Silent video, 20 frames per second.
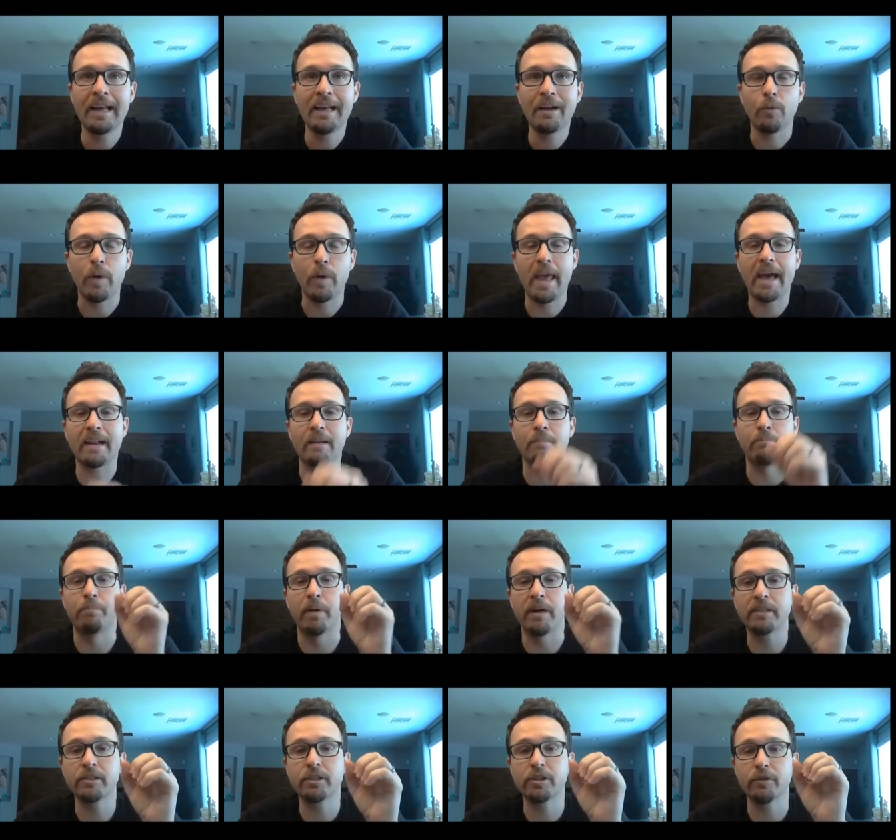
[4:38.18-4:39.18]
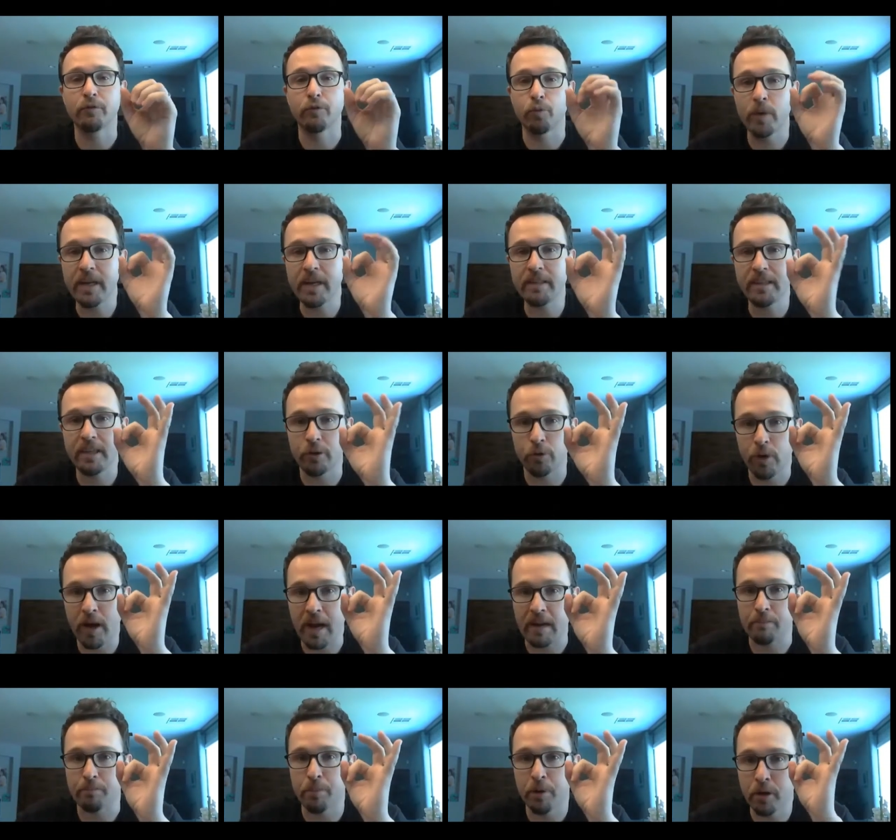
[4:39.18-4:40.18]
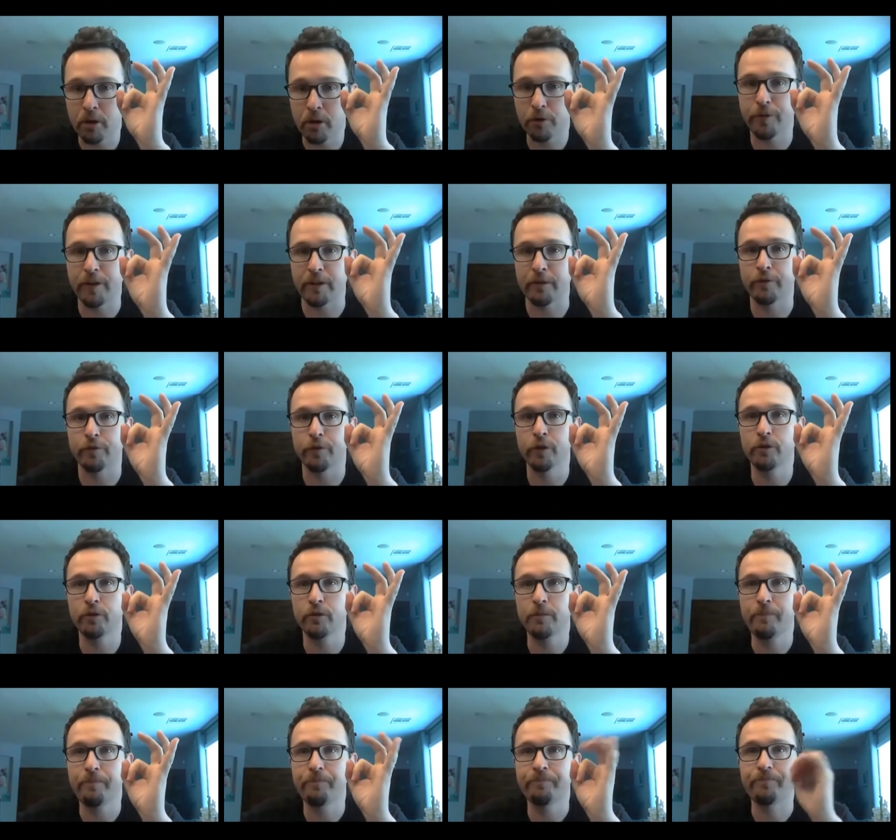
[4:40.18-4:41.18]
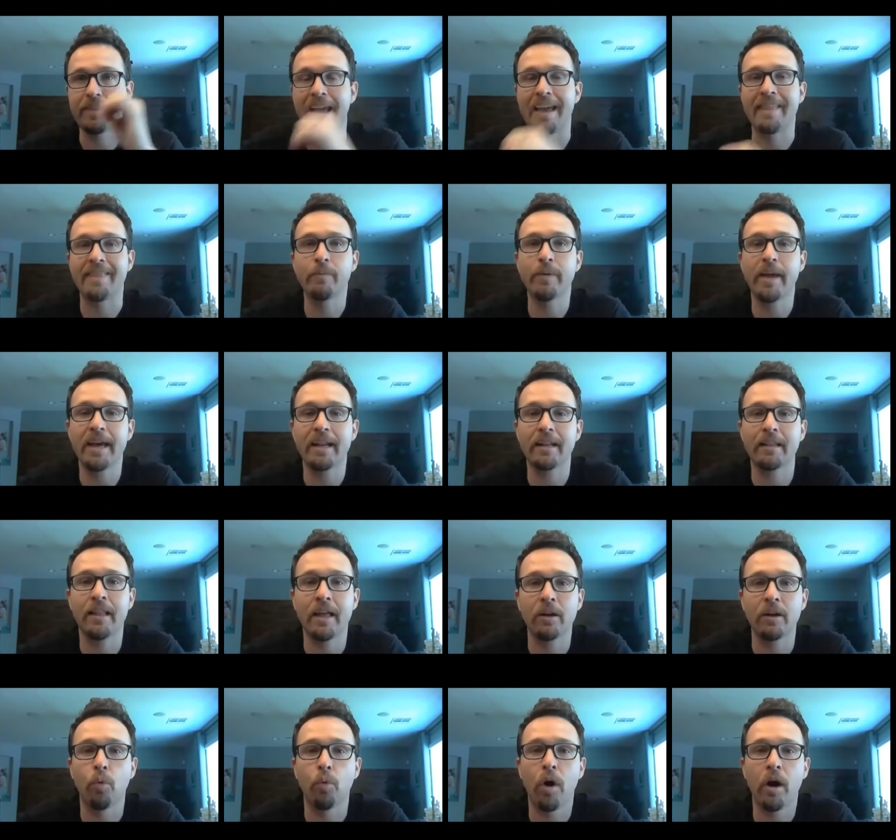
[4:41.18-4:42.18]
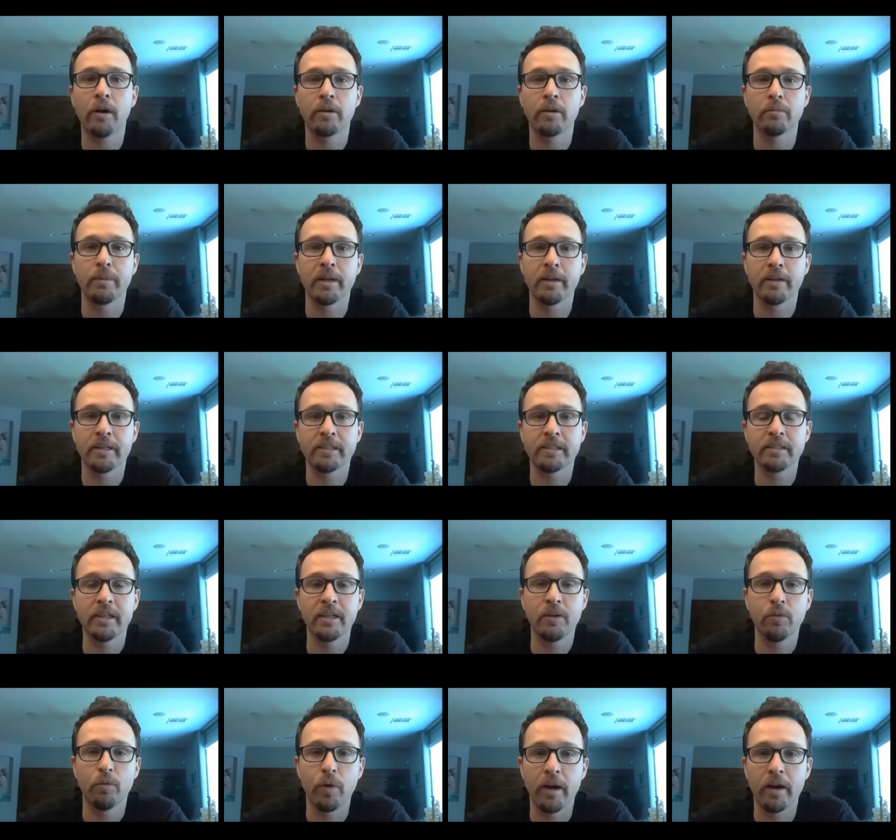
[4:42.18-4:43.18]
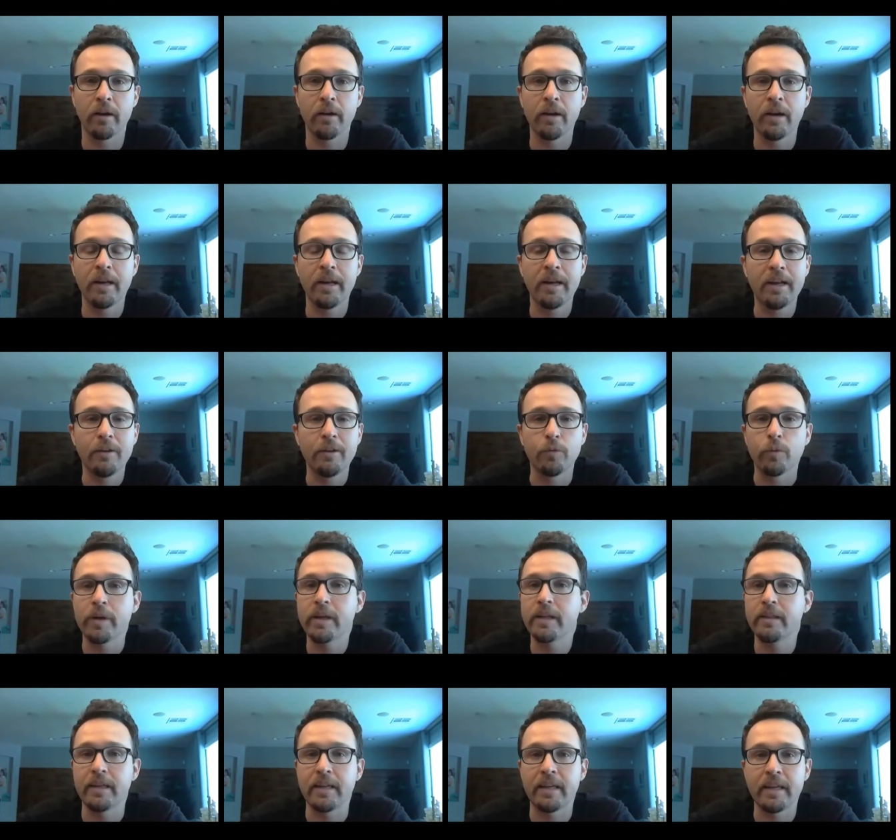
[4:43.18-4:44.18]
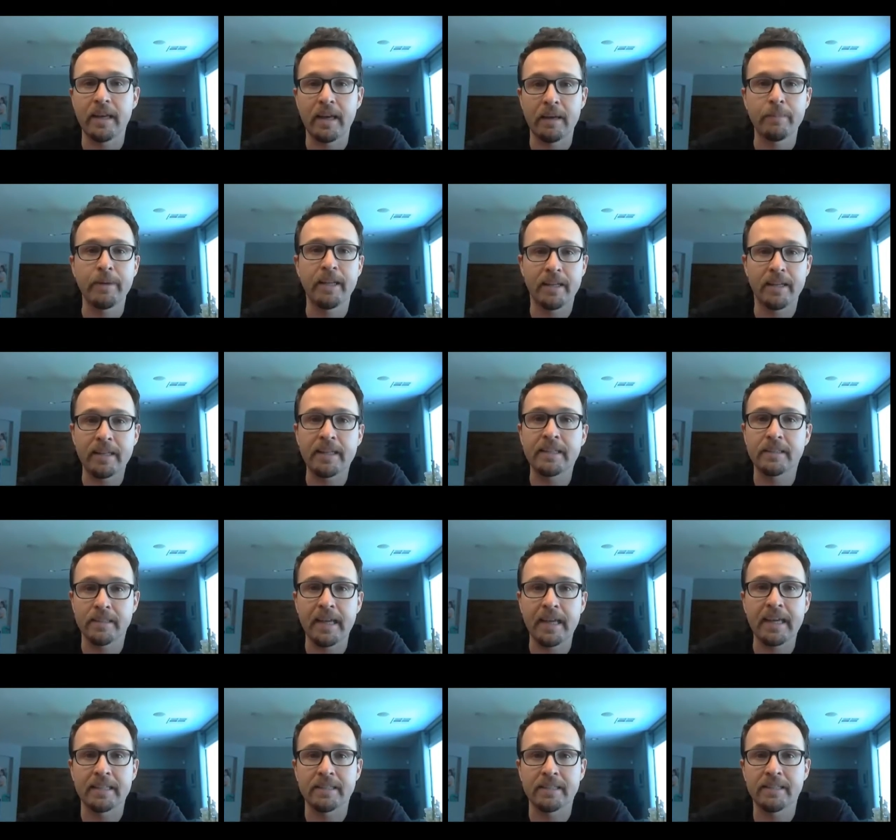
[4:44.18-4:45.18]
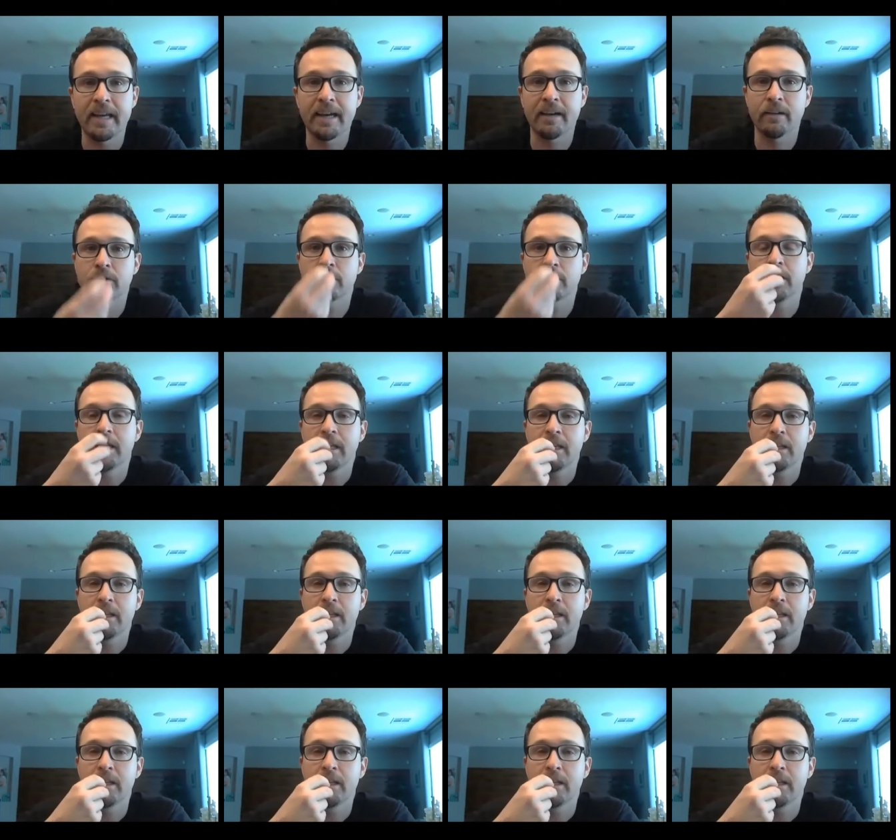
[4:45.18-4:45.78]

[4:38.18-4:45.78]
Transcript: we had a bunch of really great, perfect fruit, and then we had a lot of water berries where really, I mean, it's like it sounds.